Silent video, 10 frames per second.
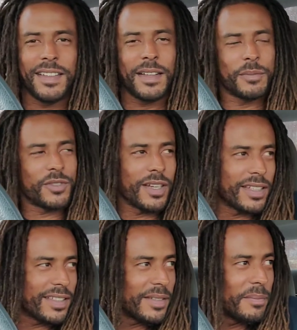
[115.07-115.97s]
I'm trying
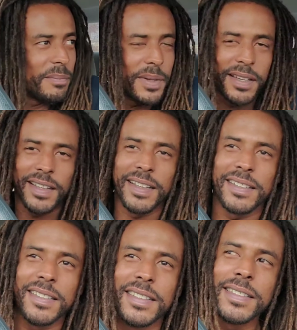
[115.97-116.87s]
to get better
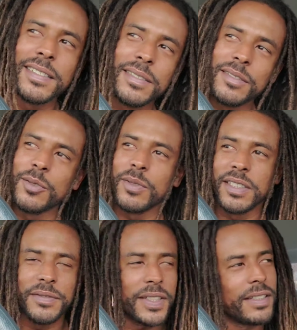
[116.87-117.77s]
at uh, doing
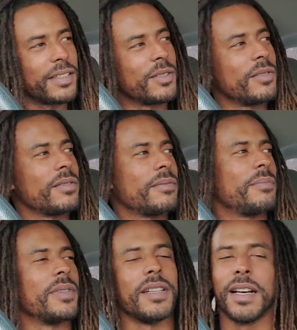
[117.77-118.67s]
these videos,
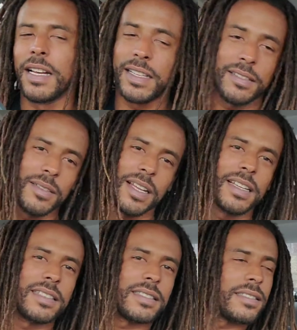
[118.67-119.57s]
but I ain't gonna lie,
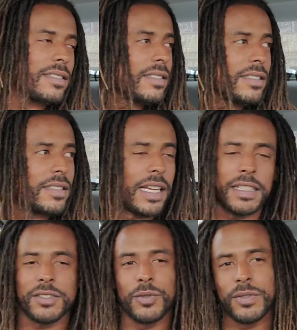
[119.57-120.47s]
it's it's like
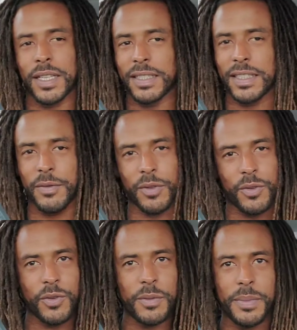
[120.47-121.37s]
as soon as I hit that
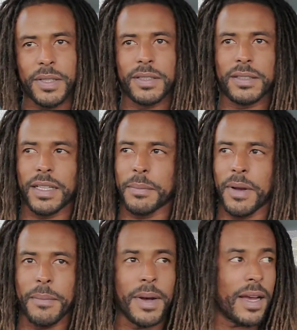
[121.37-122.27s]
record button, it's like
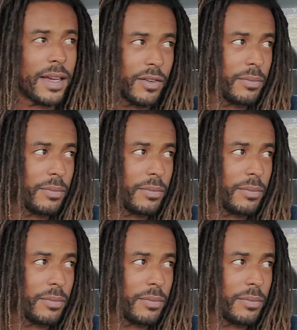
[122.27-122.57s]
my mind go